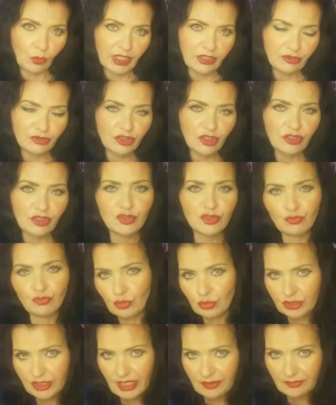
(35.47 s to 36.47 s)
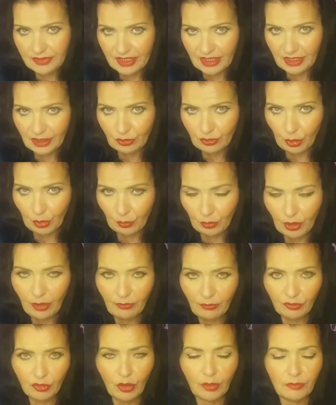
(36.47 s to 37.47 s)
where does rosehip seed oil
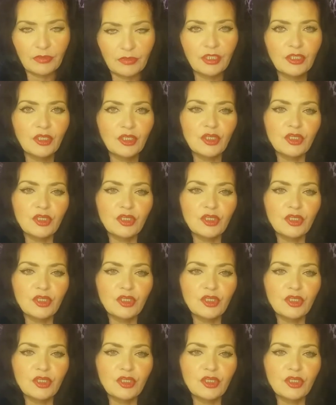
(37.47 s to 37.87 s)
come from?